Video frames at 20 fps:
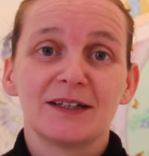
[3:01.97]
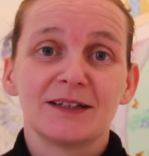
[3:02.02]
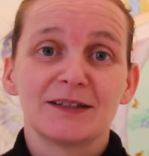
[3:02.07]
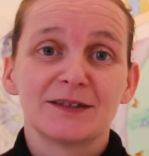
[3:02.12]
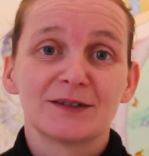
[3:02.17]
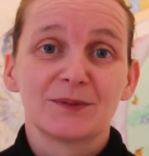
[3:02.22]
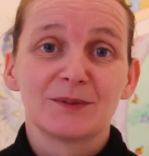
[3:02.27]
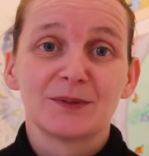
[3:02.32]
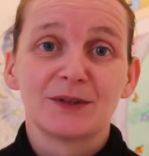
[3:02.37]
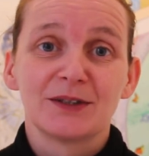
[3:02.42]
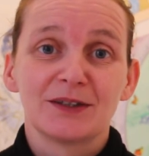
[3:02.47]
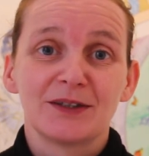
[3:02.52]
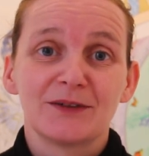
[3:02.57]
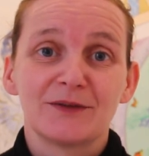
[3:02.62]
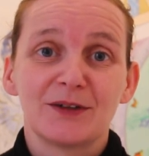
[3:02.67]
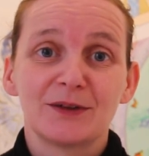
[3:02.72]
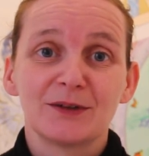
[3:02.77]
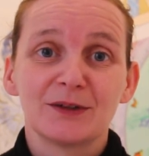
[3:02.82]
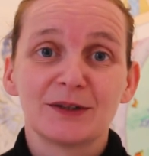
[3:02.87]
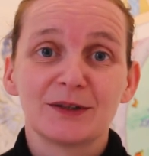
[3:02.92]
something they've
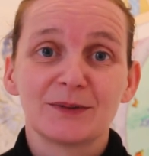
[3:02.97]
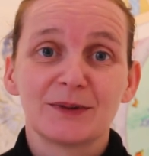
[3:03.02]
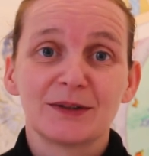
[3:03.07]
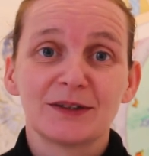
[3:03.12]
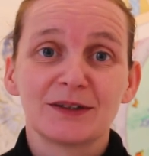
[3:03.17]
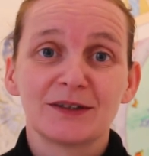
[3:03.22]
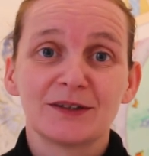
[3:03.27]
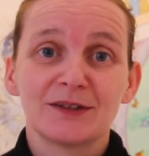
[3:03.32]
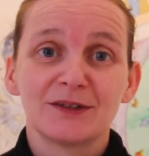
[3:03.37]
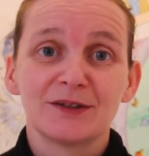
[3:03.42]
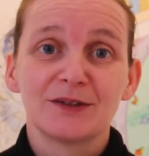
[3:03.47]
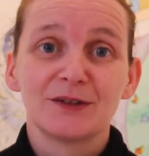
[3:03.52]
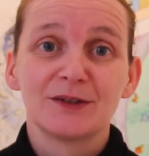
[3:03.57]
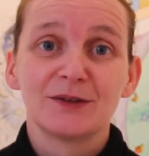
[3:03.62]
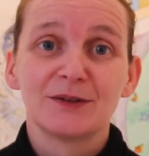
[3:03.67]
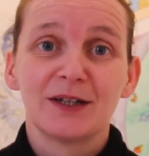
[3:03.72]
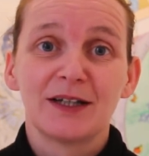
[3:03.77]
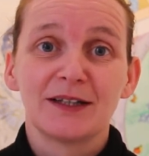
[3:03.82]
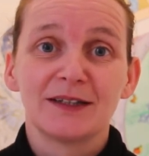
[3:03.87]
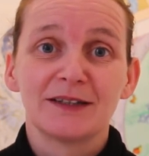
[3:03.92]
always wanted to
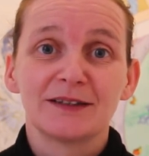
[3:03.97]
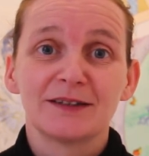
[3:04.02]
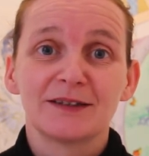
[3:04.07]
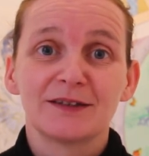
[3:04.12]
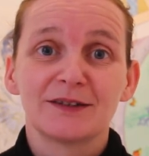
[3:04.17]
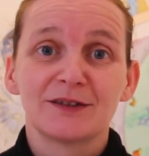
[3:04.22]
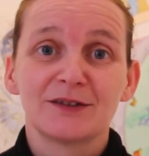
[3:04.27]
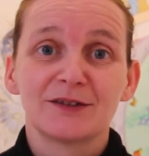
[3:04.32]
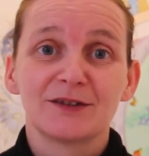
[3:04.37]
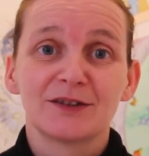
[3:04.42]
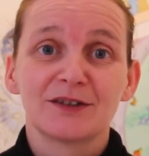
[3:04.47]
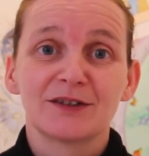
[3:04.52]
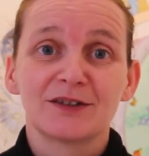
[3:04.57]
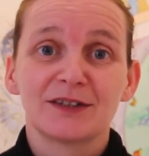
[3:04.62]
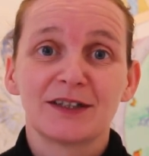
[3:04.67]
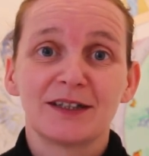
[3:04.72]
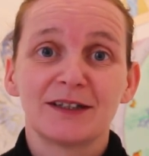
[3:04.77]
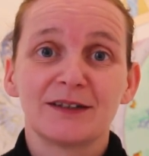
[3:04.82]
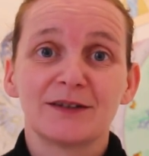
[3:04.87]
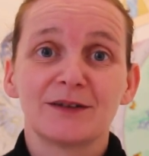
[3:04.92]
do and they're just
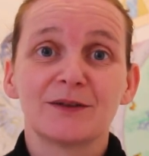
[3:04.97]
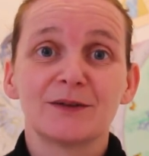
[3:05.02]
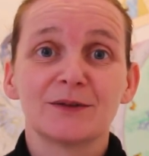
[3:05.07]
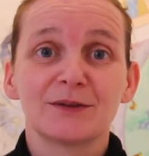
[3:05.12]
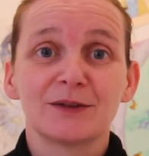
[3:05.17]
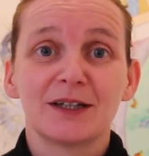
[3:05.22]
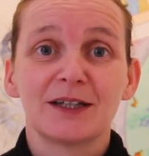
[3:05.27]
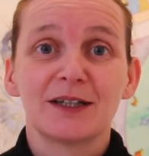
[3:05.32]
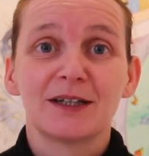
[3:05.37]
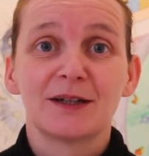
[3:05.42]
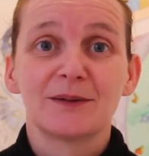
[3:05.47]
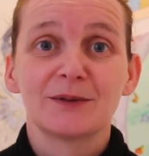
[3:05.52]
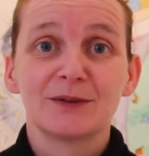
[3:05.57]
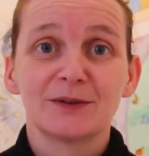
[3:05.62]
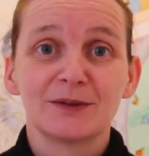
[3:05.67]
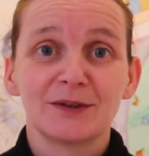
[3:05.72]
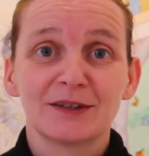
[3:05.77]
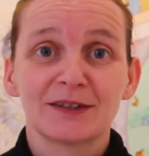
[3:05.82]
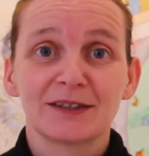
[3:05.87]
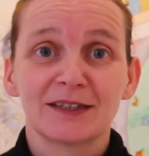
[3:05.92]
saying, okay, I'm
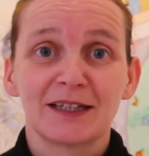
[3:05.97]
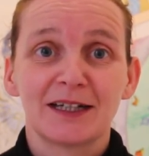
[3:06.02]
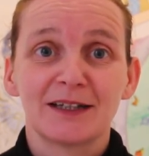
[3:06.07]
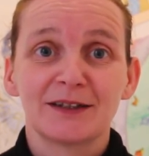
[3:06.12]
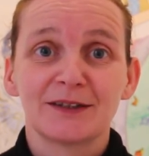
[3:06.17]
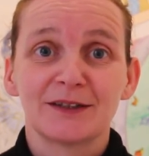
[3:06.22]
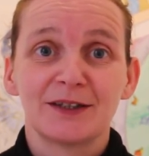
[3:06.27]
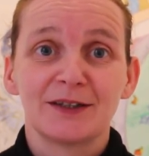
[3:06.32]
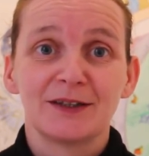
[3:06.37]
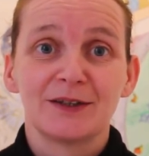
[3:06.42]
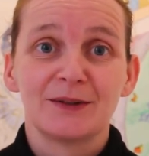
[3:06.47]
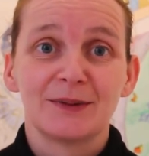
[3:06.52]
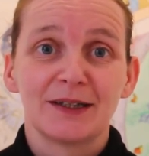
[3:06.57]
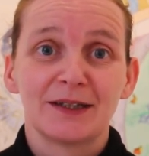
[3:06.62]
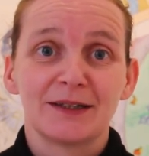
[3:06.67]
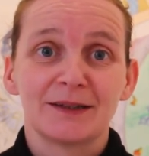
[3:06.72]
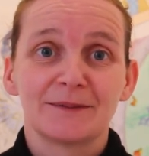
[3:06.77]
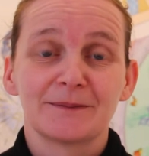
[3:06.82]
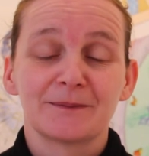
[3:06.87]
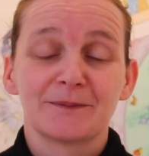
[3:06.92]
going to start
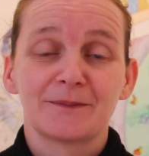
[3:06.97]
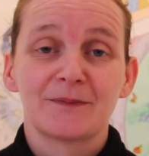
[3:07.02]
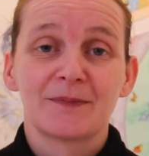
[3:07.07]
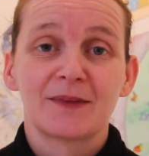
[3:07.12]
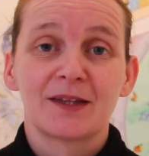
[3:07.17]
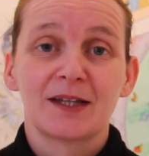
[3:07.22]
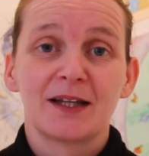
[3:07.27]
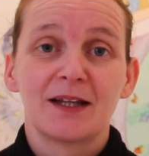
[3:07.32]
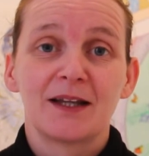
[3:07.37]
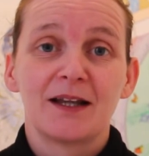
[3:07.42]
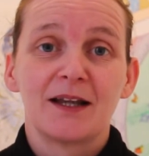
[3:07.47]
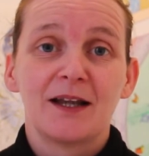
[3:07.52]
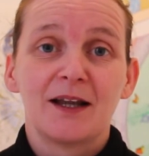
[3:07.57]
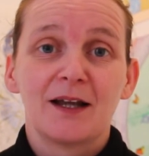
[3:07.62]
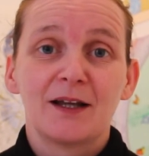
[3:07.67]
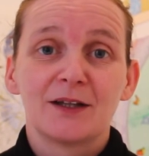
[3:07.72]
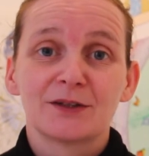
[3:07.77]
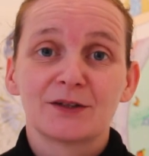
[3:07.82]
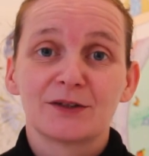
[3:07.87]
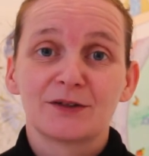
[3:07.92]
anyway.
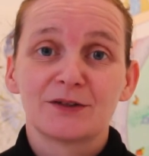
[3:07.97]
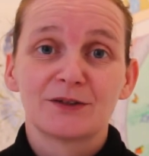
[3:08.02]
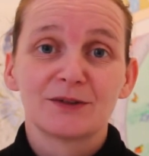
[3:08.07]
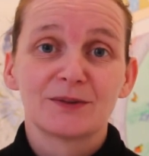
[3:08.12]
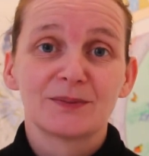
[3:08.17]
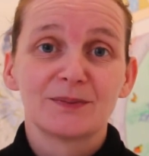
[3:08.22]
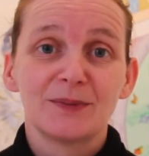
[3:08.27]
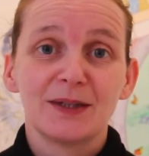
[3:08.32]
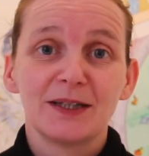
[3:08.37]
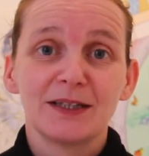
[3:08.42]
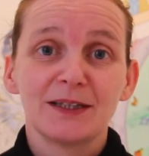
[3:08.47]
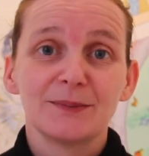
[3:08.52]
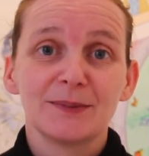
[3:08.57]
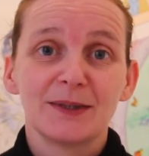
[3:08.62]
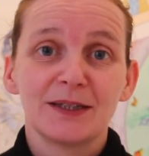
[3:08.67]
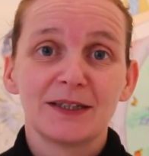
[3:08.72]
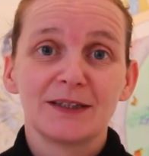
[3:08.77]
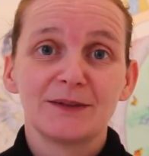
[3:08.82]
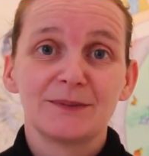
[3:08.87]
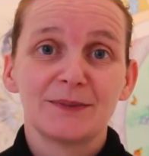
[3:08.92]
So there's many
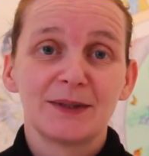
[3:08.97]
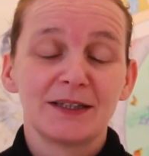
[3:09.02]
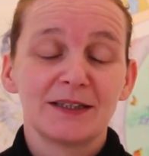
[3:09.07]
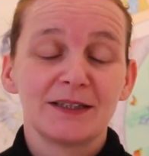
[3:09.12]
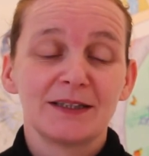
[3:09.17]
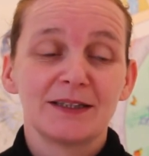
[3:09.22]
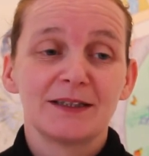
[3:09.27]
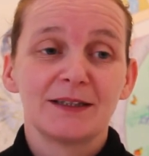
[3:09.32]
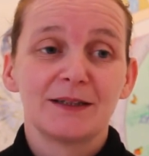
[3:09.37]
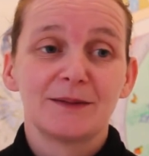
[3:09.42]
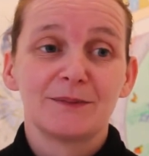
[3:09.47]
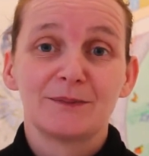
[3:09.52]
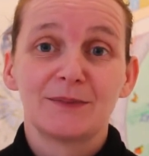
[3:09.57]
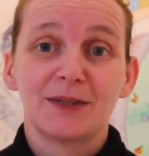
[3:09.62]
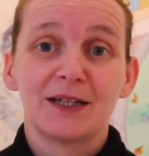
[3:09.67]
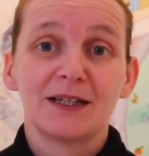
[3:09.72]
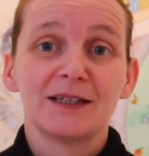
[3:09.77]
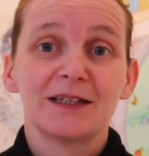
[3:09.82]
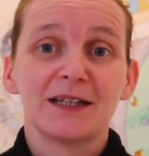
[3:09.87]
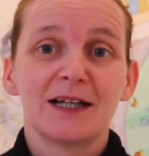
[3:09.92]
reasons
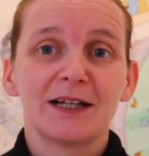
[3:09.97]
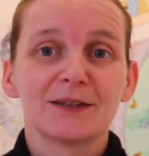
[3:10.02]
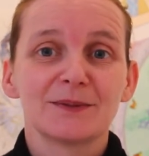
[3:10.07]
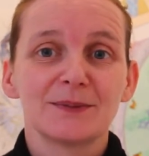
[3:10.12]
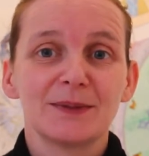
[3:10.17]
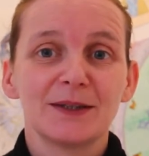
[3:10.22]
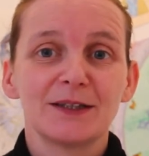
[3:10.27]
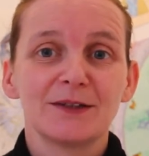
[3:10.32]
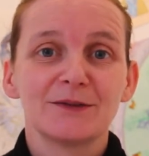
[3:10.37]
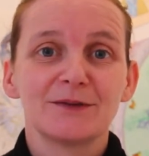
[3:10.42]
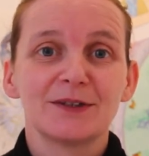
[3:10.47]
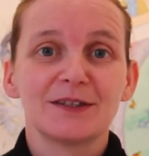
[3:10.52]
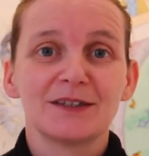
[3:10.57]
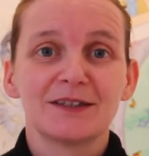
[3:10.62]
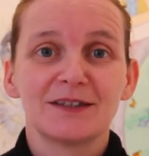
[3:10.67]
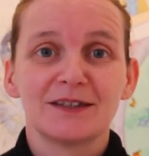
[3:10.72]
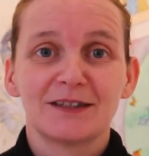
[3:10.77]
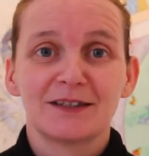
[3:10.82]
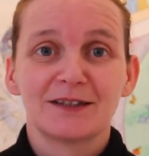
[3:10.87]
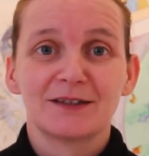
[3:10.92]

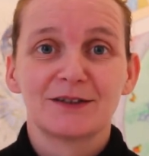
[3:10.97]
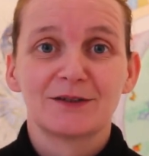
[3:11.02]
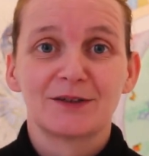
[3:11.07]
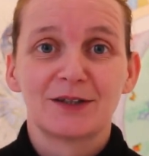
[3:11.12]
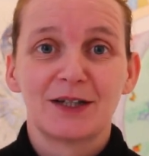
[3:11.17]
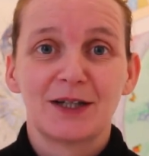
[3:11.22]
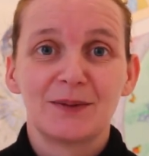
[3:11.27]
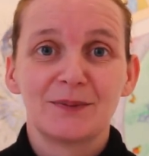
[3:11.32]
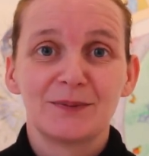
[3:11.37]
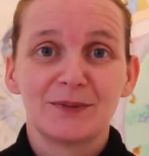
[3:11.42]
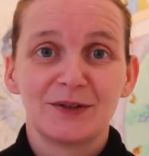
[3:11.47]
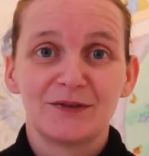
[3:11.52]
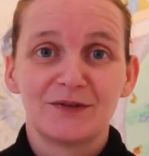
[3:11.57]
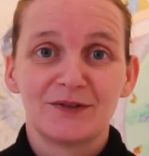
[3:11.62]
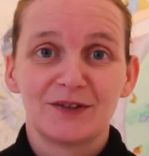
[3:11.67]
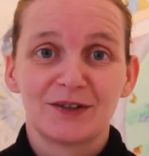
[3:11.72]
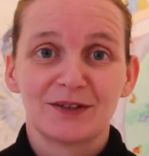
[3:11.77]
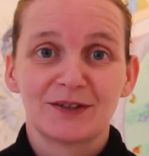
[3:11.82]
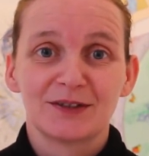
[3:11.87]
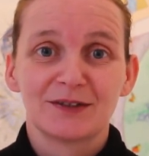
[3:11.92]
as there can be
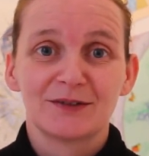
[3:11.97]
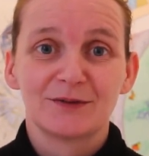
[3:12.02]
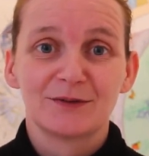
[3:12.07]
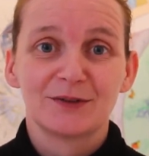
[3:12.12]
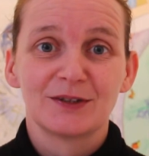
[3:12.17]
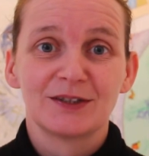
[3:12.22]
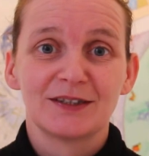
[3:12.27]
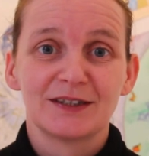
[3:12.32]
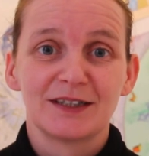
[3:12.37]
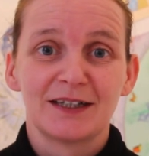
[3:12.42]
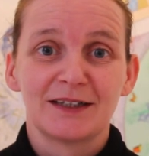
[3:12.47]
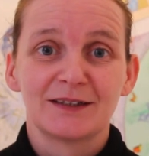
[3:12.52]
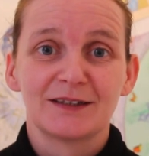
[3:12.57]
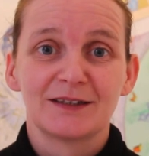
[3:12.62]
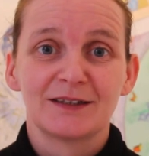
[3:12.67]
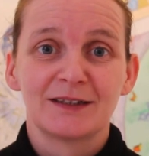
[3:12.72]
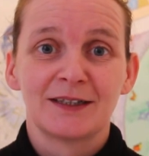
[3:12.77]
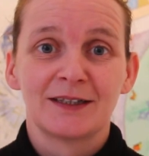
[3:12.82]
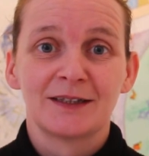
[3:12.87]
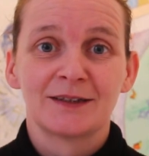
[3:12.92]
for
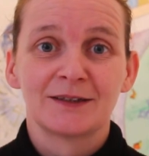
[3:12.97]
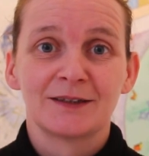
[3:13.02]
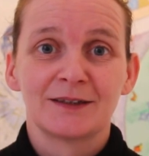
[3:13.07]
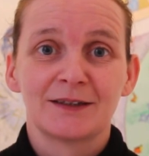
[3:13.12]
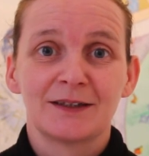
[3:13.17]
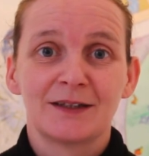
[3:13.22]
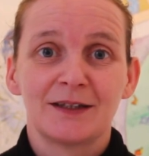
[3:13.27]
restarting art.